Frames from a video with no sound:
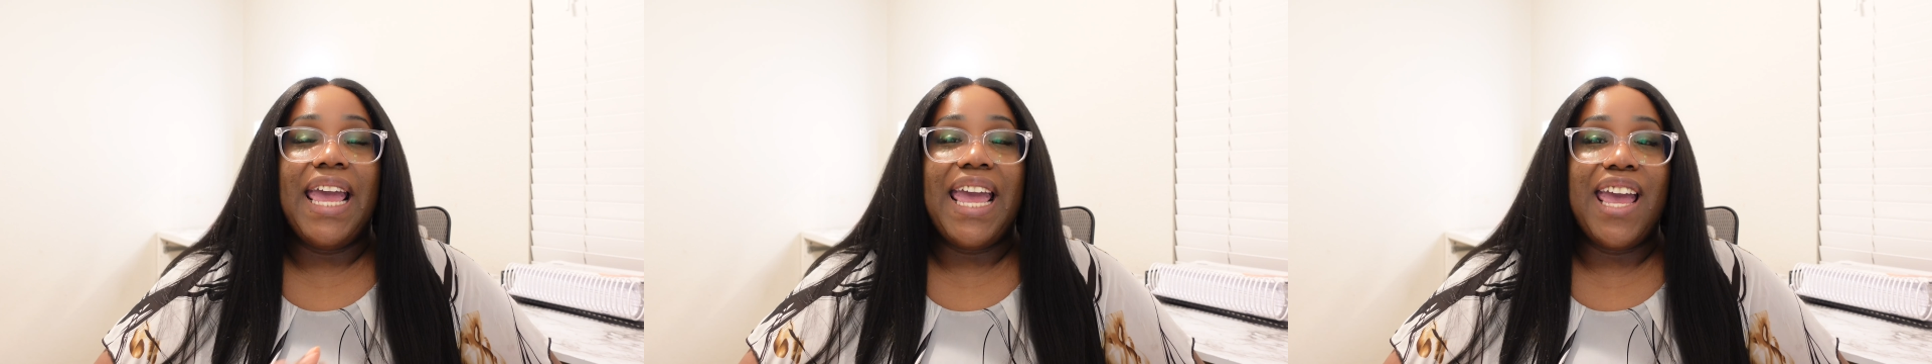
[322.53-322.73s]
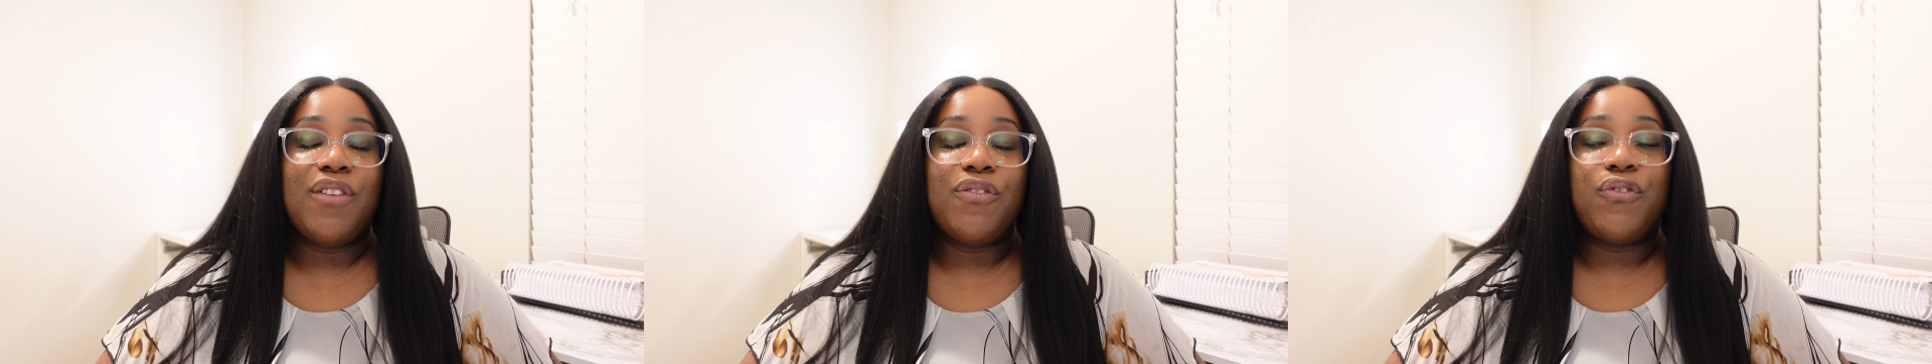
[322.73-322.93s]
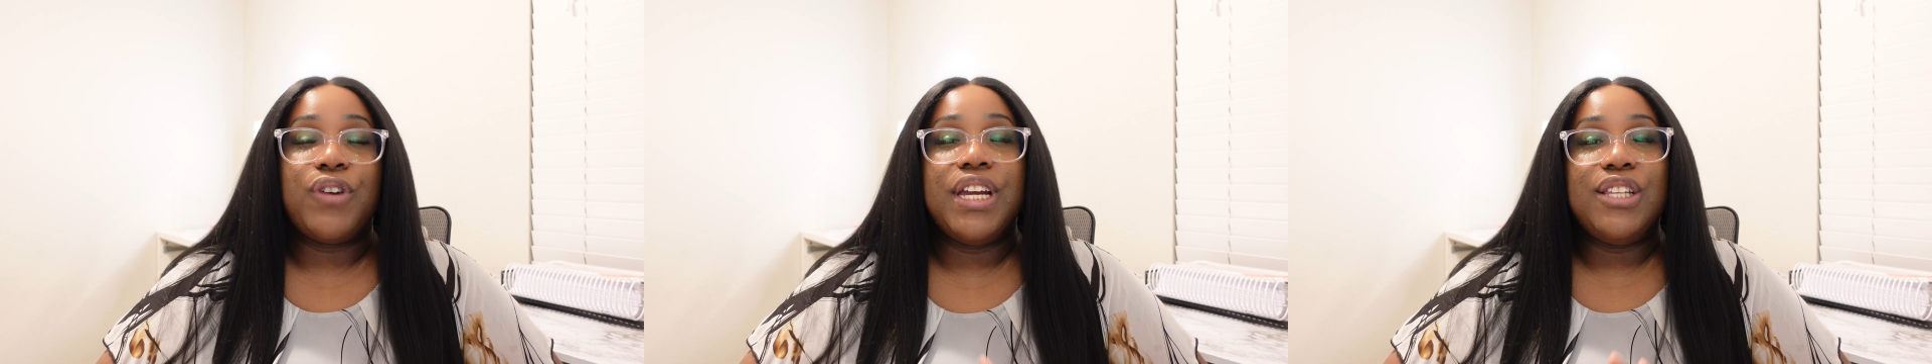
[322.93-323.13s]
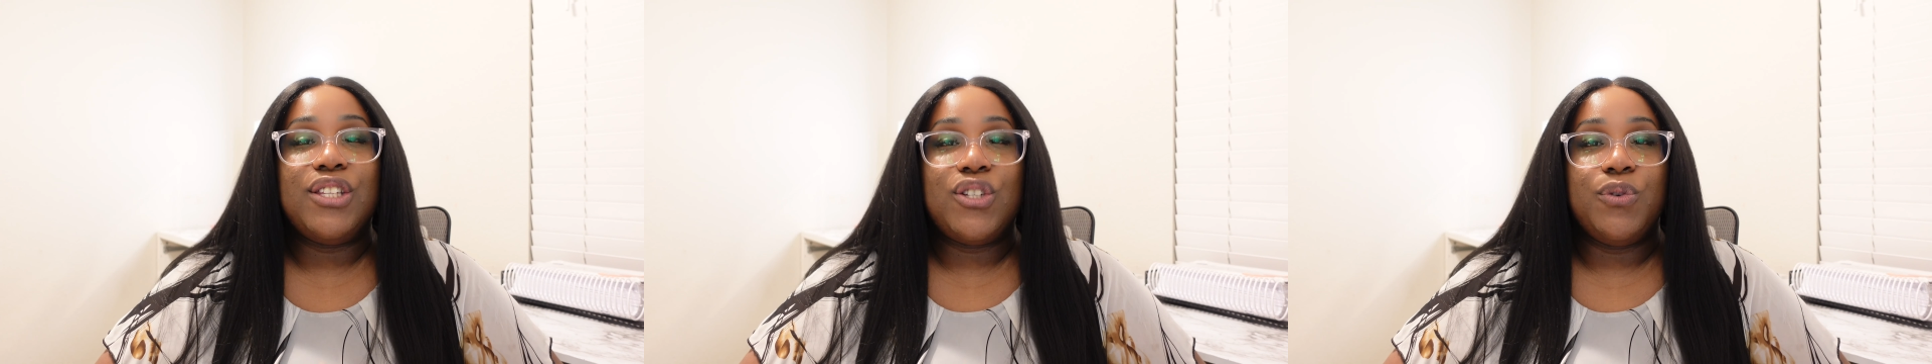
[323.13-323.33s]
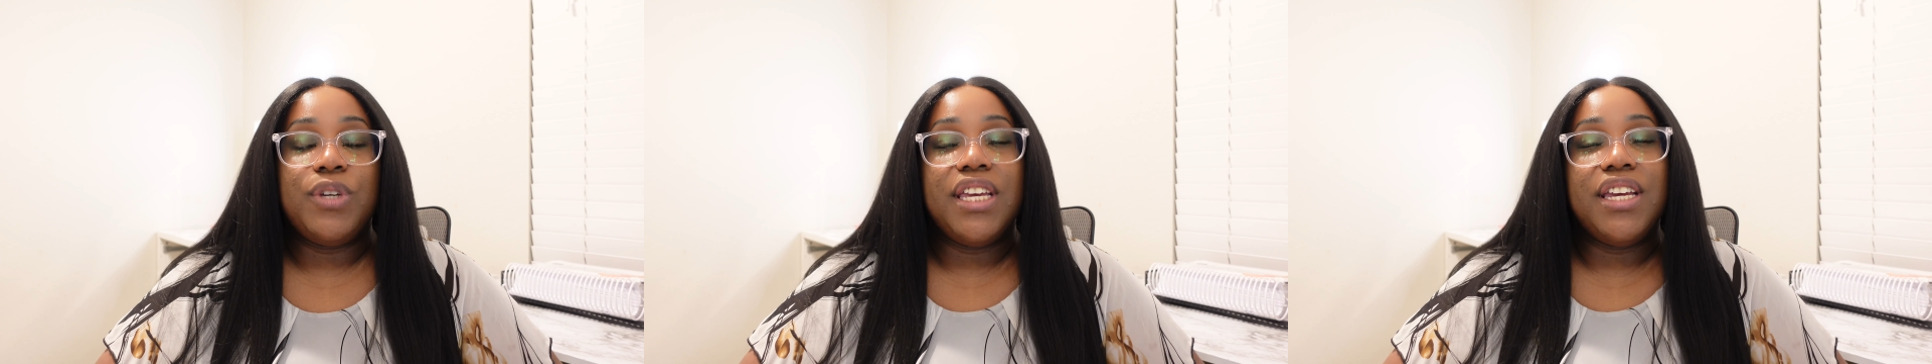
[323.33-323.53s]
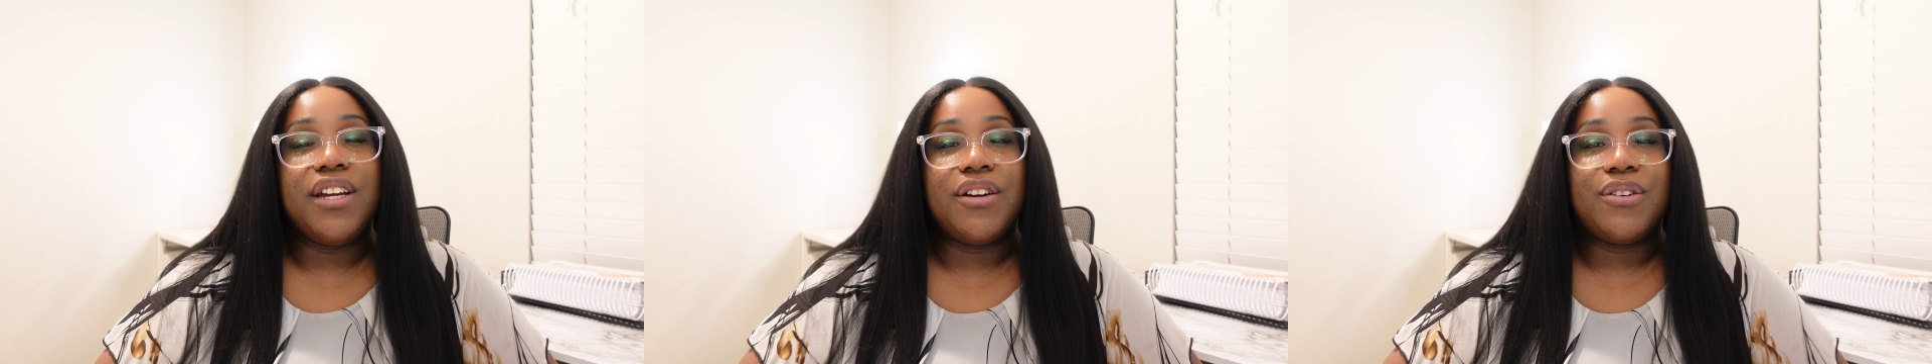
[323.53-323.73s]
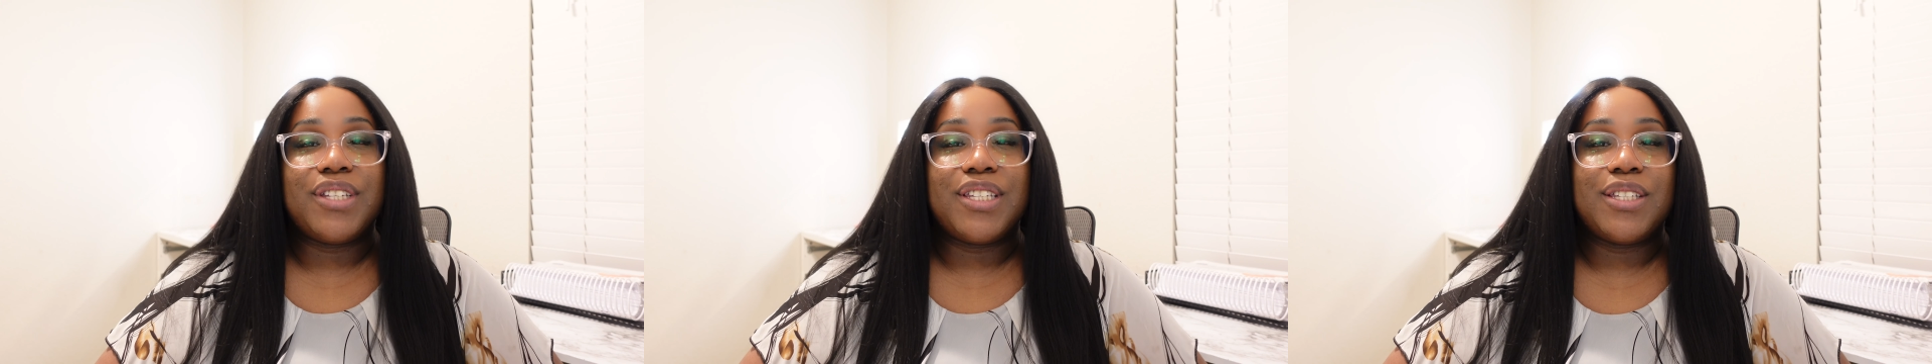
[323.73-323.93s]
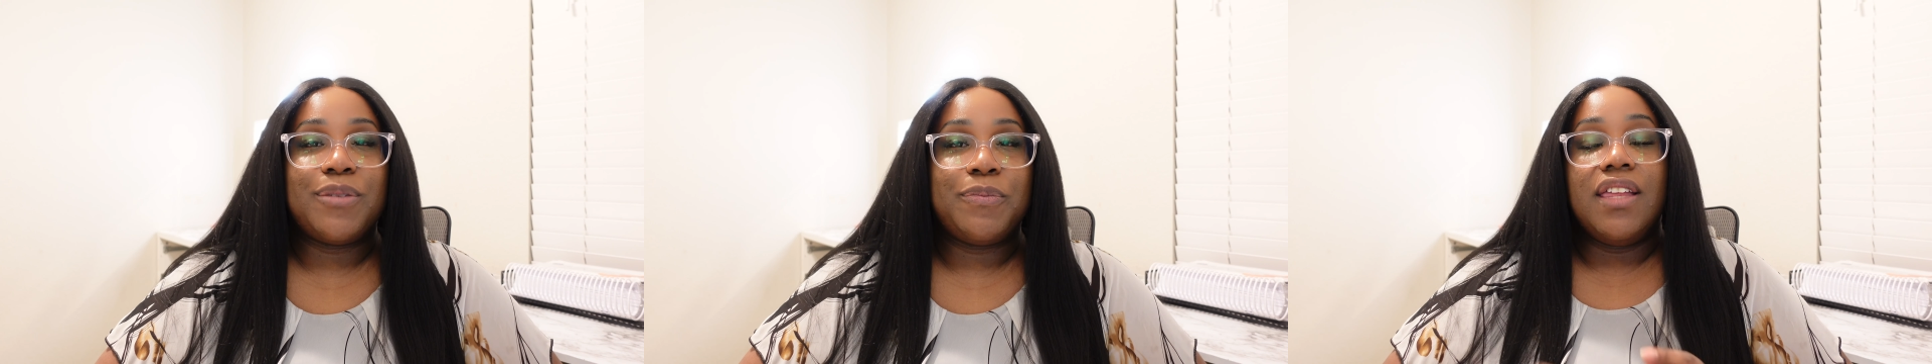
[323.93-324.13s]
every 2
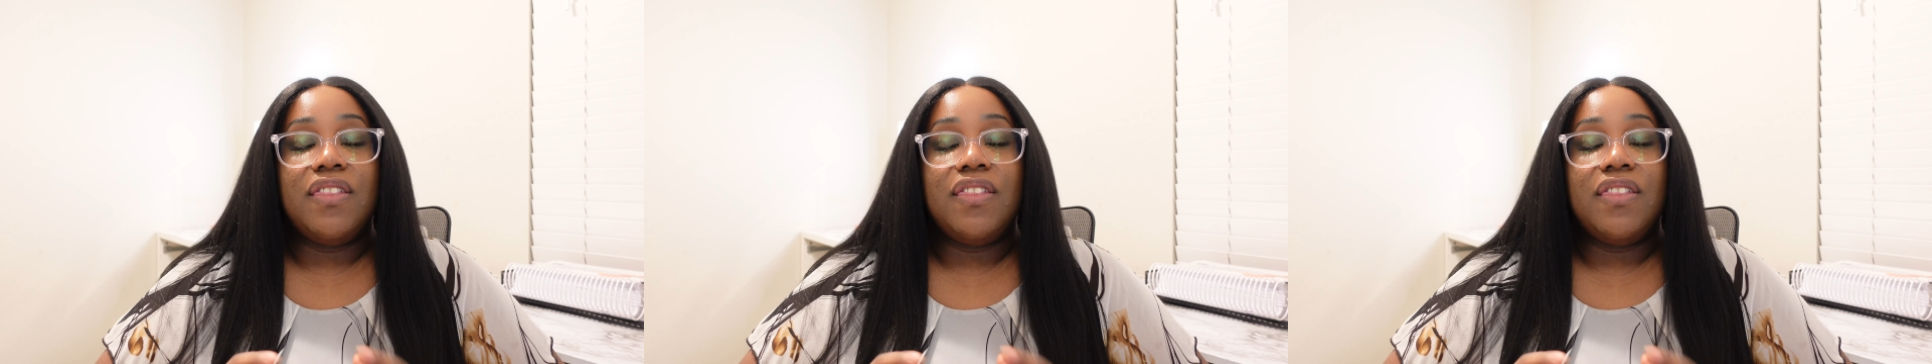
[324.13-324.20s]
years.